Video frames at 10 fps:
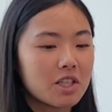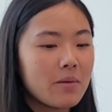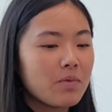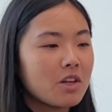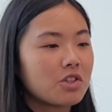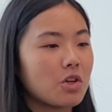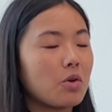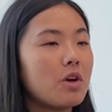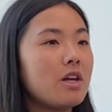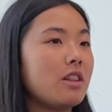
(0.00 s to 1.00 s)
Yes.
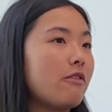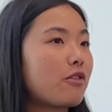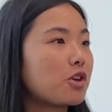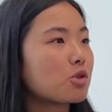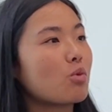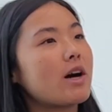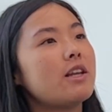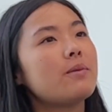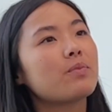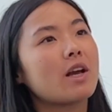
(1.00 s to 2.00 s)
So the first one